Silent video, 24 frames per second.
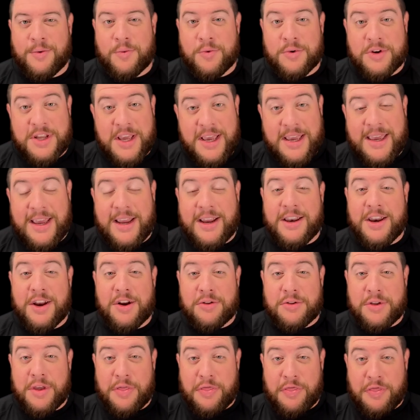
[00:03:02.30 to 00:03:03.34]
We're taking
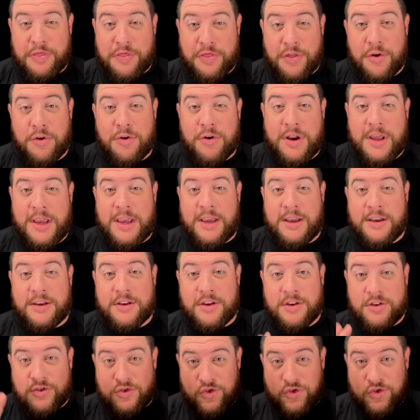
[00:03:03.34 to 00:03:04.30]
nearly 30